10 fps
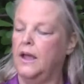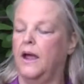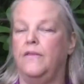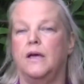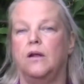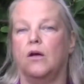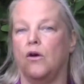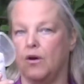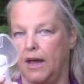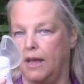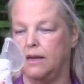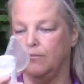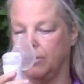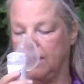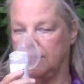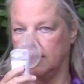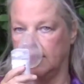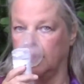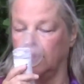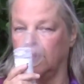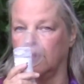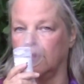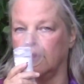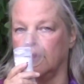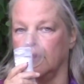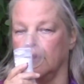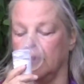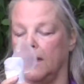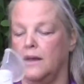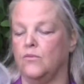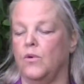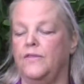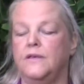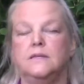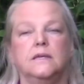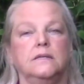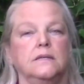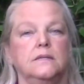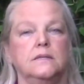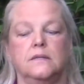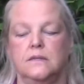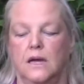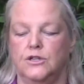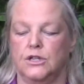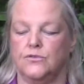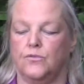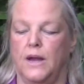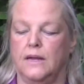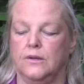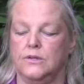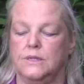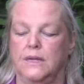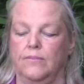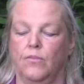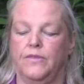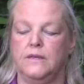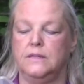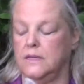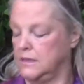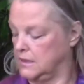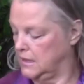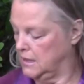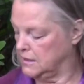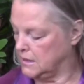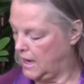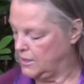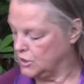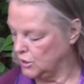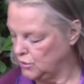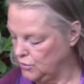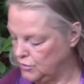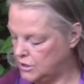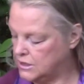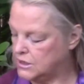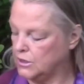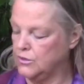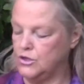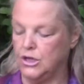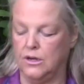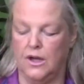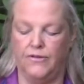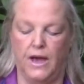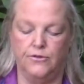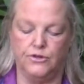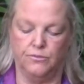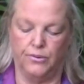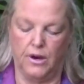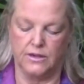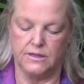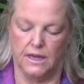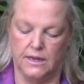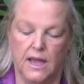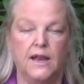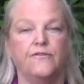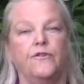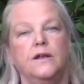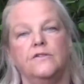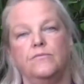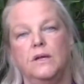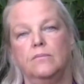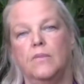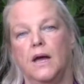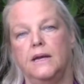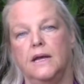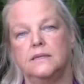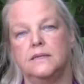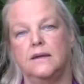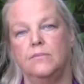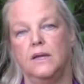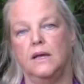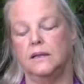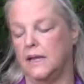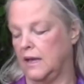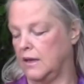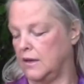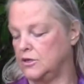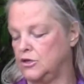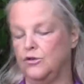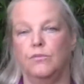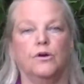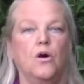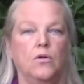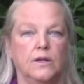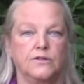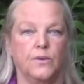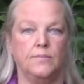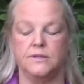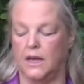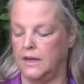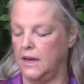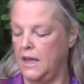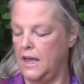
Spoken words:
And then I'll go ahead and breathe a little And what this is not just regular steam. What this is a dilute solution of hydrogen peroxide. And a friend of mine had sent me a link to Mercola's website,